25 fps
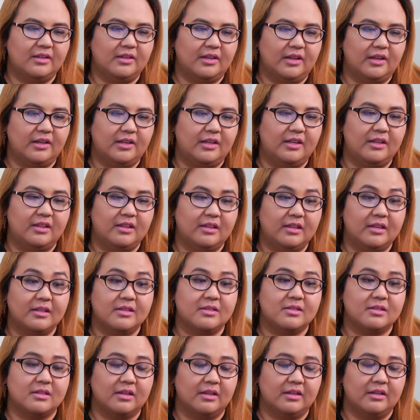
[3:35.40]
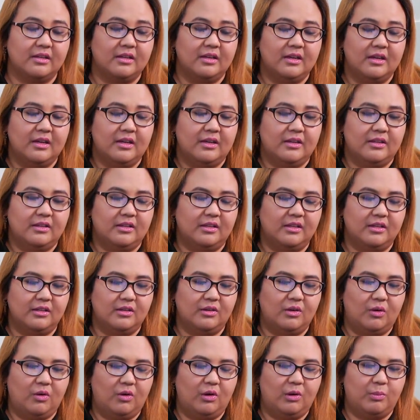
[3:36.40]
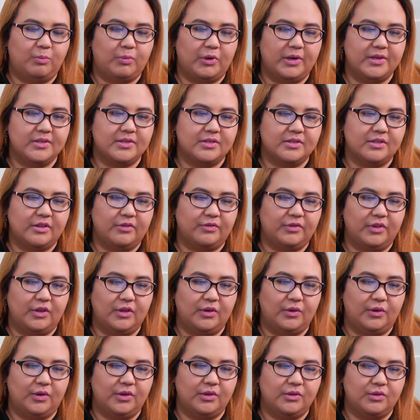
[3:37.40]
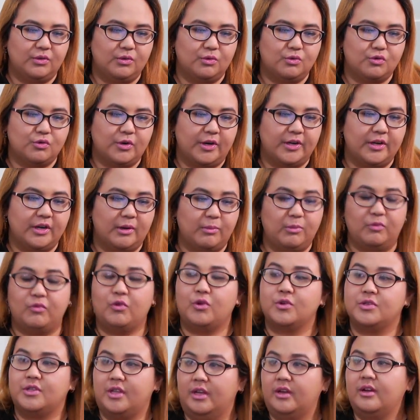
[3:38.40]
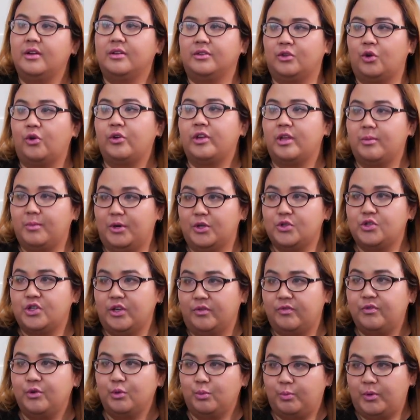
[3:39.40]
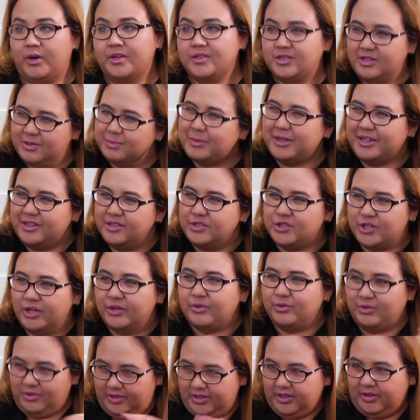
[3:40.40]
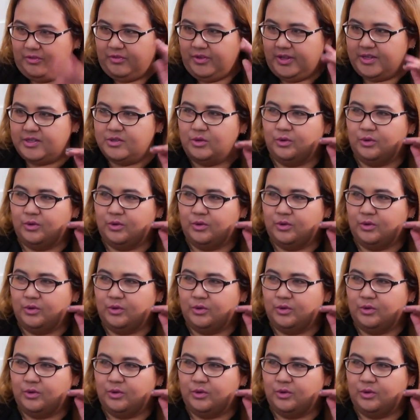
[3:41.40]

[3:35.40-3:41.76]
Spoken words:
that he thinks that the oil price is definitely going to trend up. Of course, they are talking about jet fuel prices, but in general, it affects